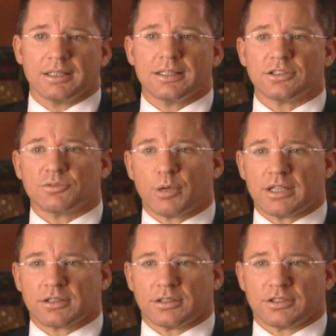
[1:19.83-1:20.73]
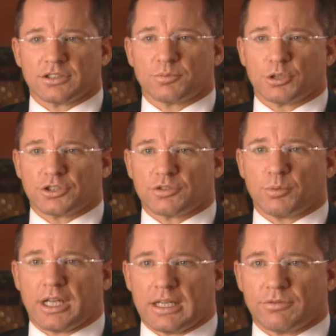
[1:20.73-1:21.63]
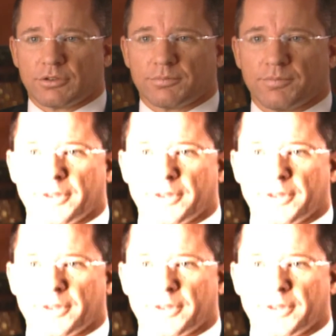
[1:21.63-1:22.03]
This is basically suspicious behavior.